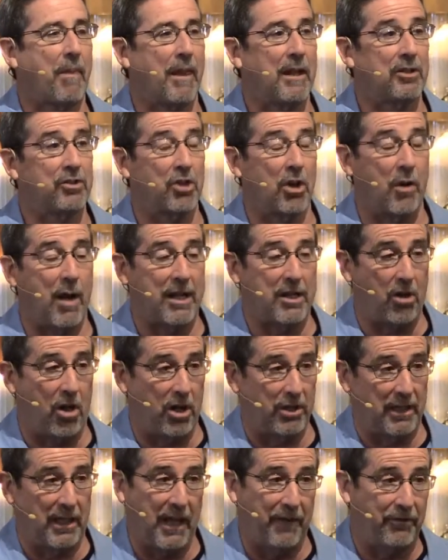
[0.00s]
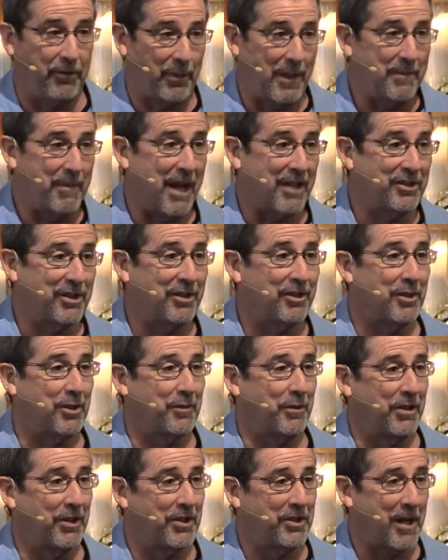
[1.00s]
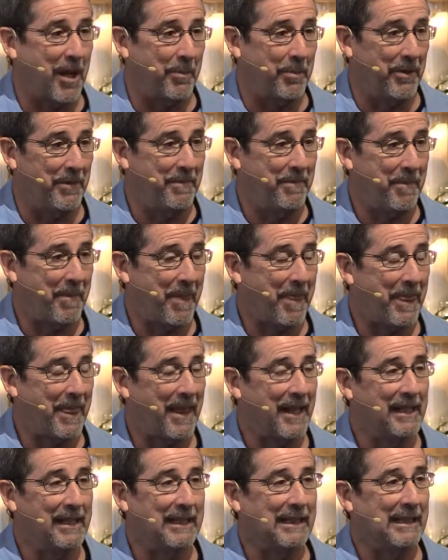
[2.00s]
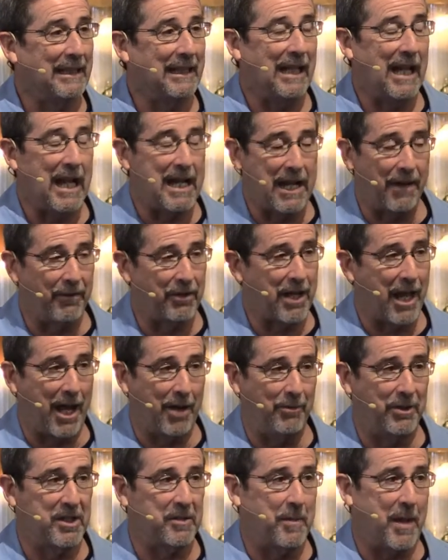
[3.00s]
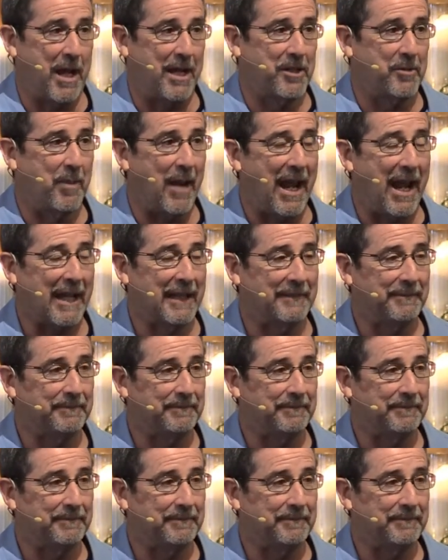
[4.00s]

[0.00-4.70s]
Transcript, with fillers: And so I called and left three messages for this couple. I never got a response back